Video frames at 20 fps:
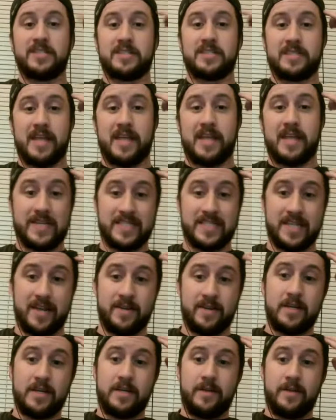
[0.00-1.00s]
There is that
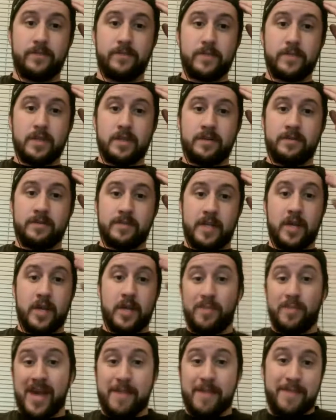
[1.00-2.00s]

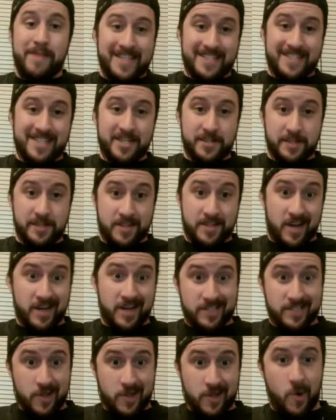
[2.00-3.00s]
he'll make bad
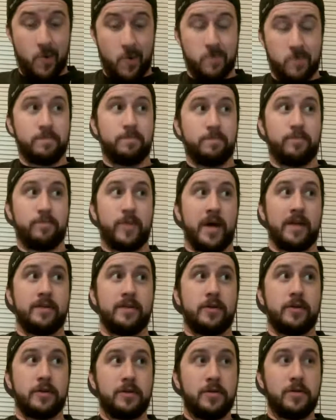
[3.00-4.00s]
decisions on his own,
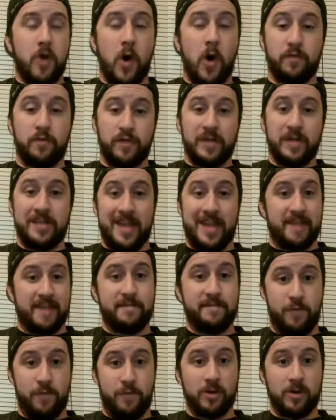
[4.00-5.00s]
but hopefully
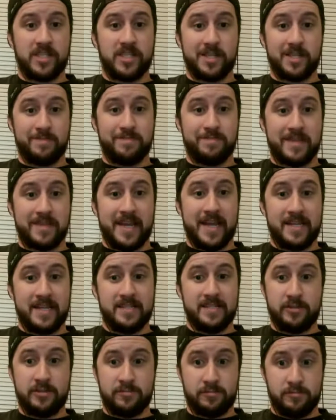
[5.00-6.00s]
they can force him
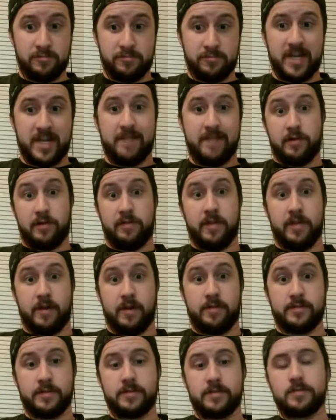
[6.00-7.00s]
into several
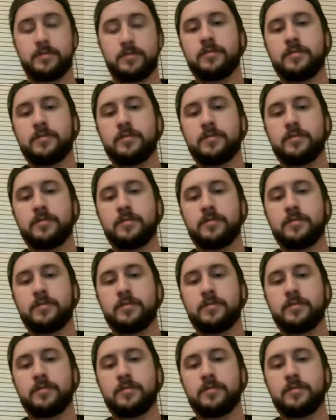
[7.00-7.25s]
of those.